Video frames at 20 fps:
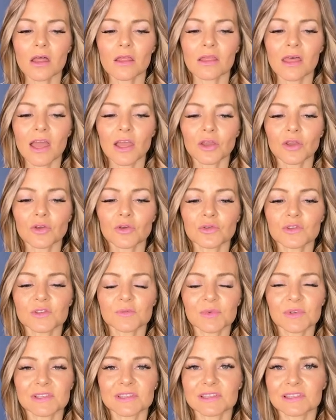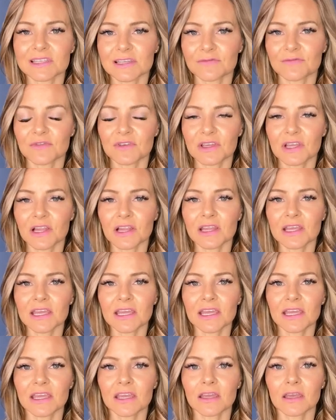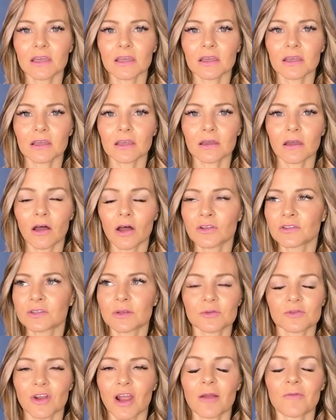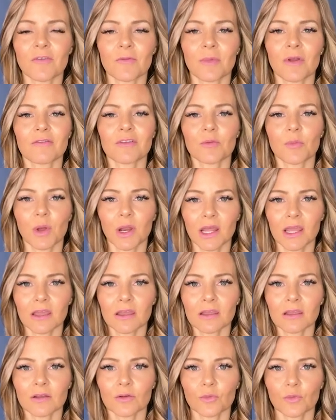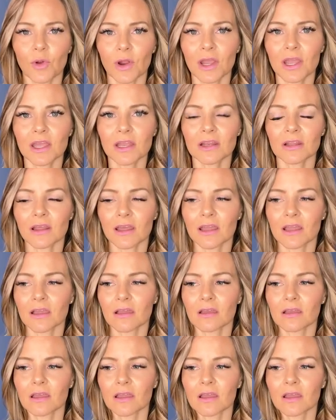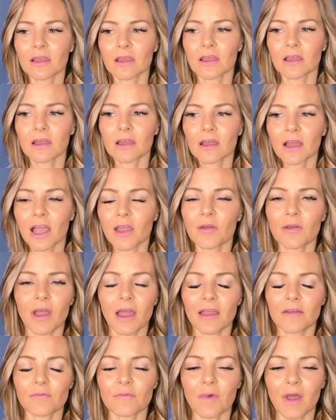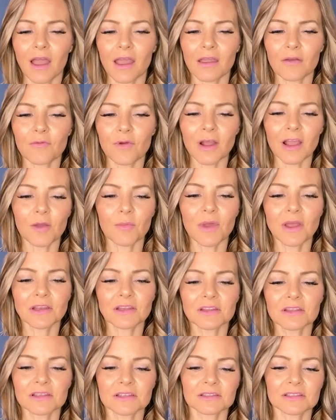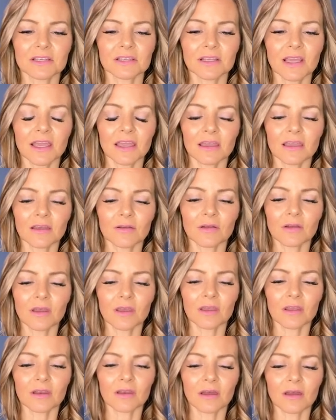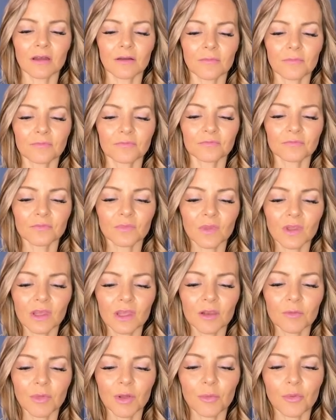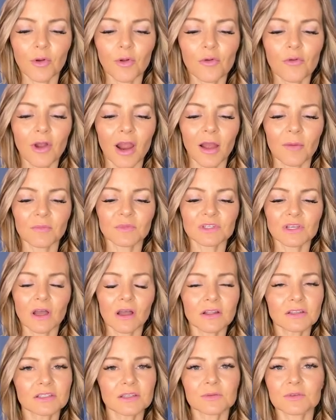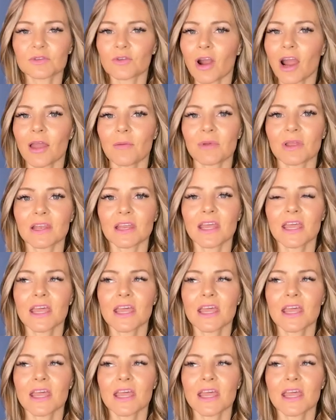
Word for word: that you specifically unsubscribe from everybody, right? Like I recommended this today in my program, to unsubscribe